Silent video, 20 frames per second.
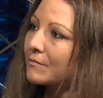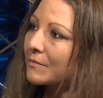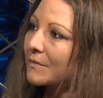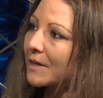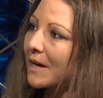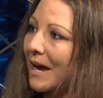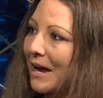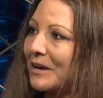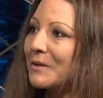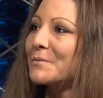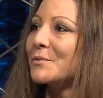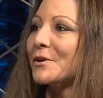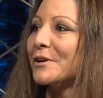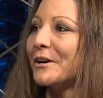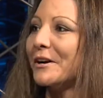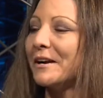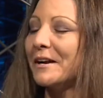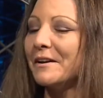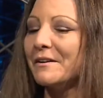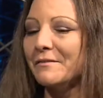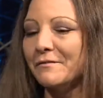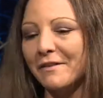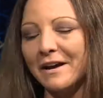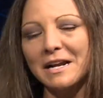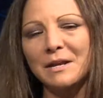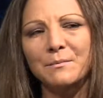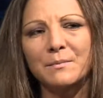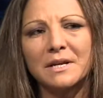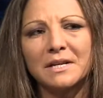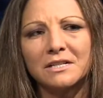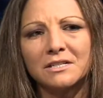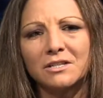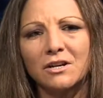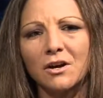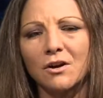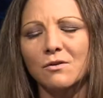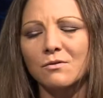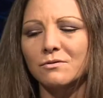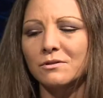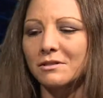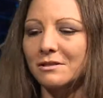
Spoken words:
Out of Moriarty, fighting Pintos.